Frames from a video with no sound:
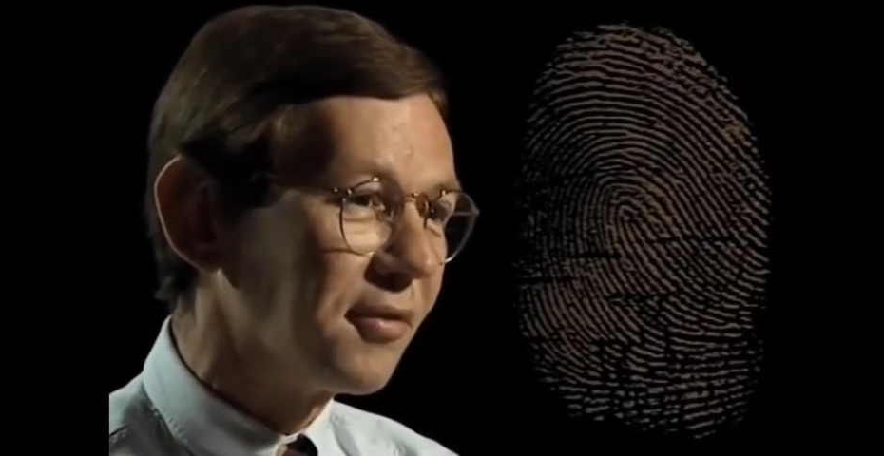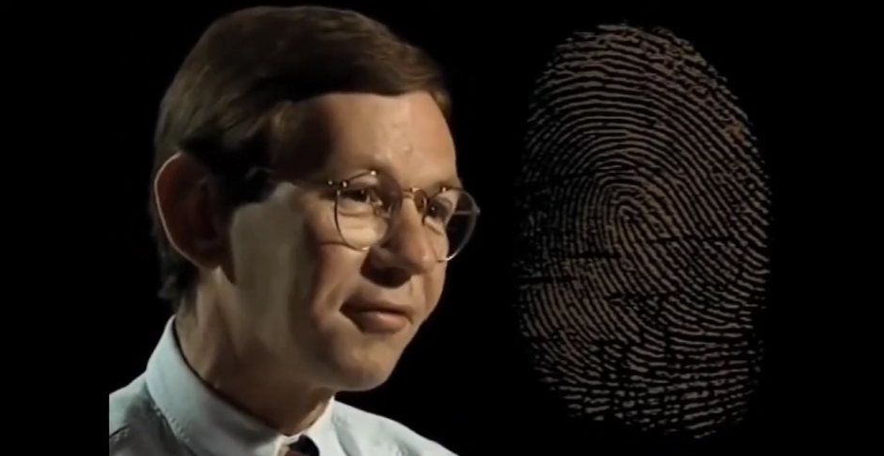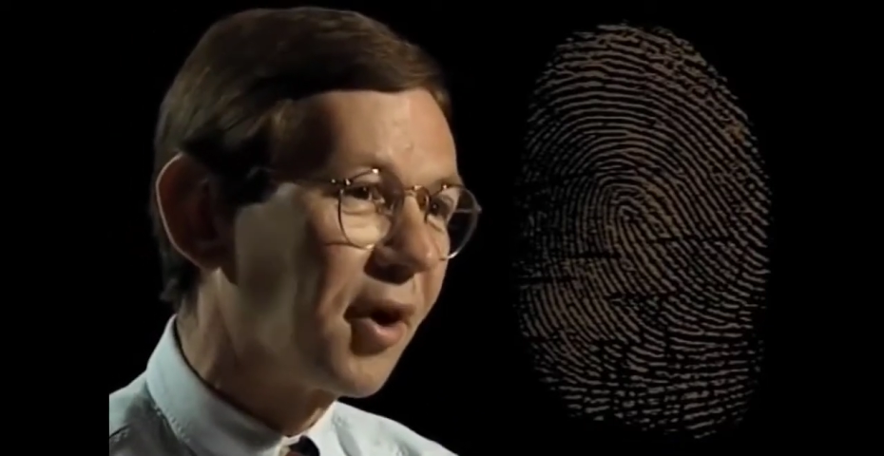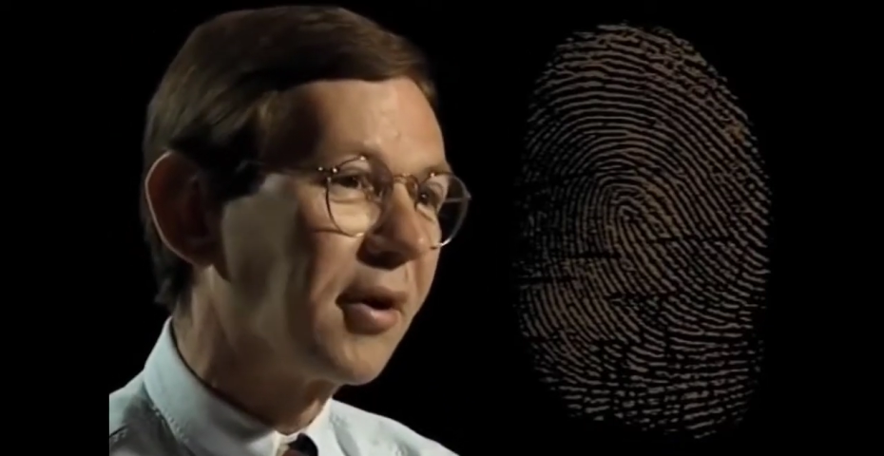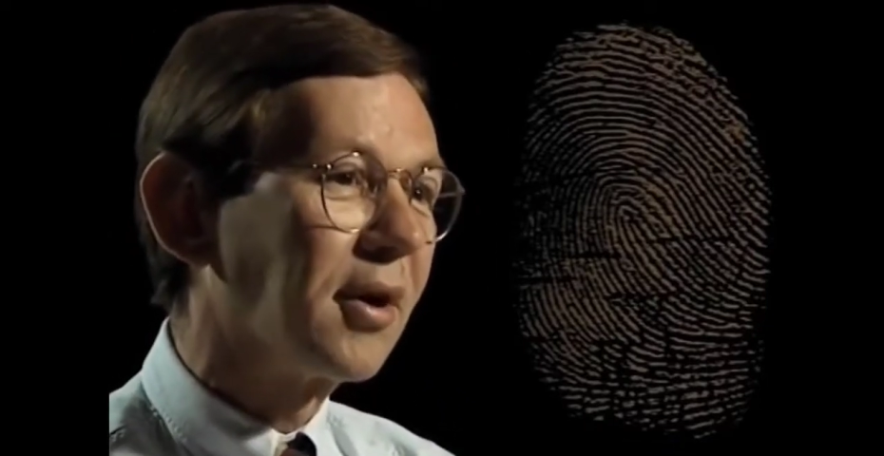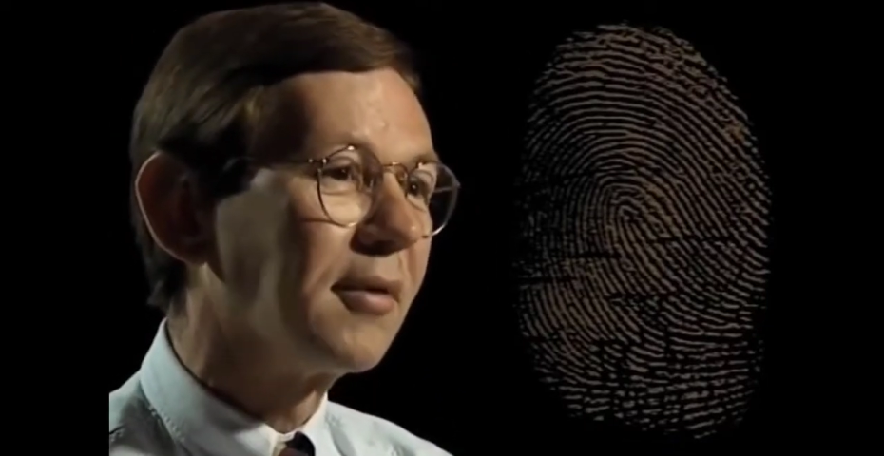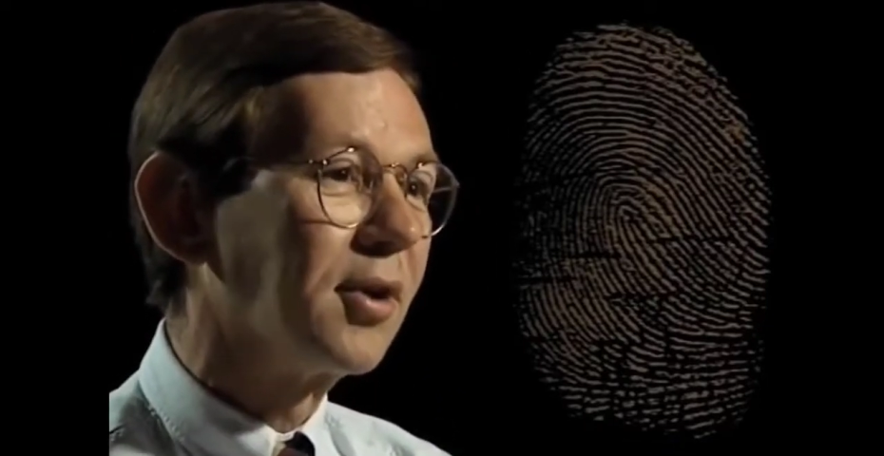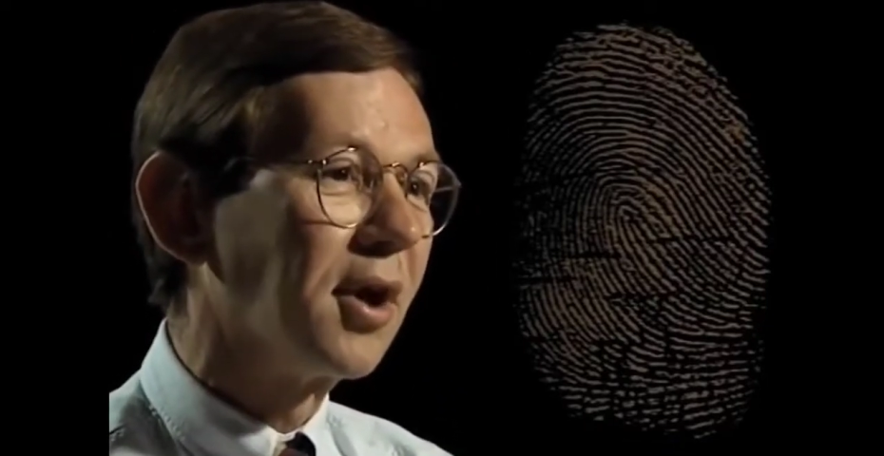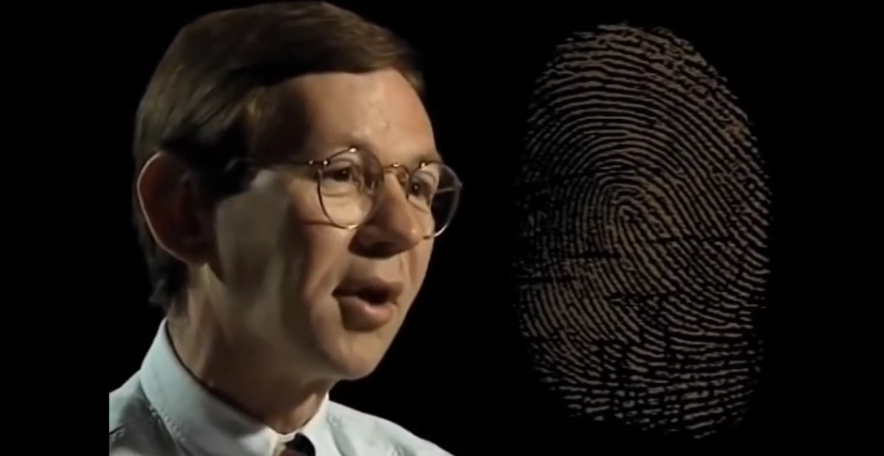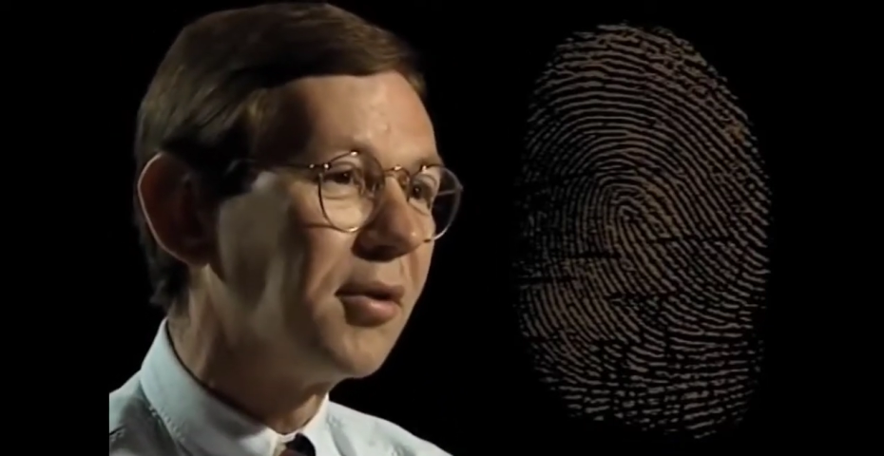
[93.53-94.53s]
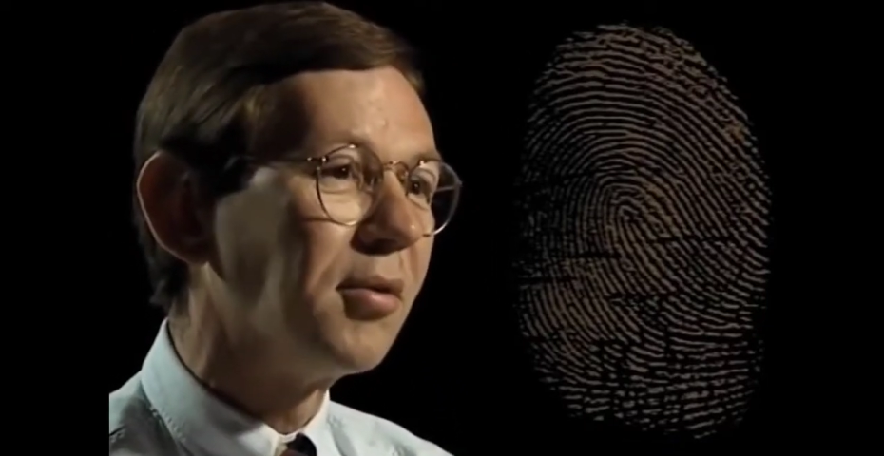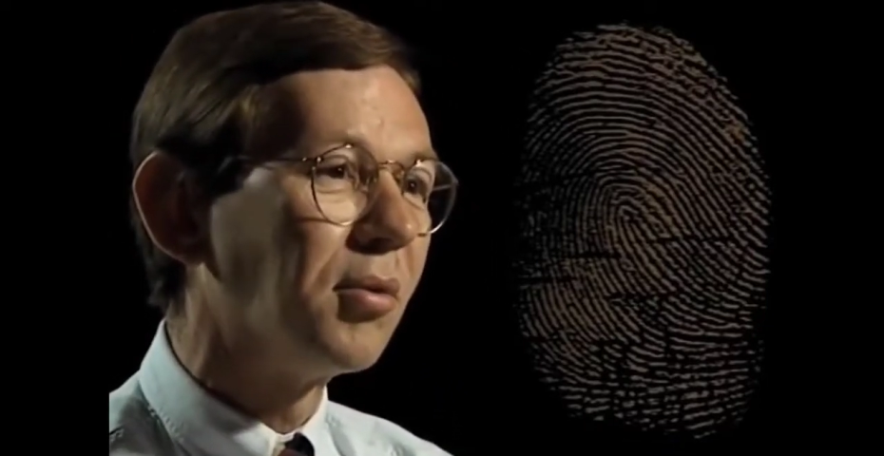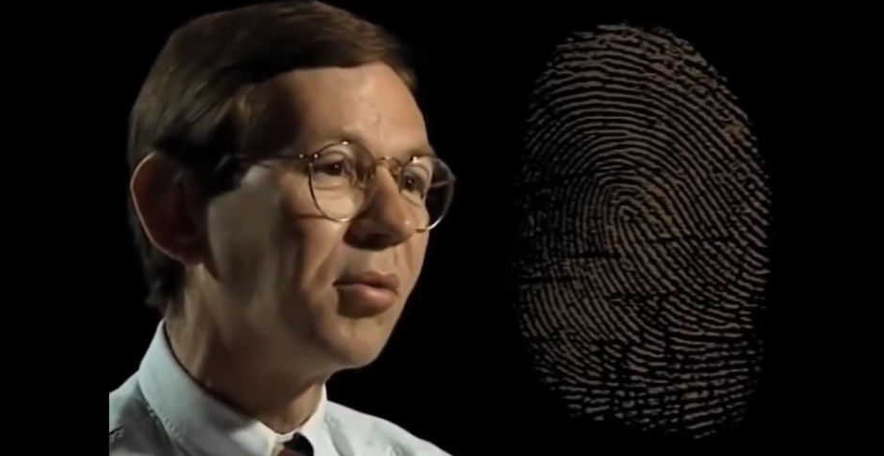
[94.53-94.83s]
the firing of a gun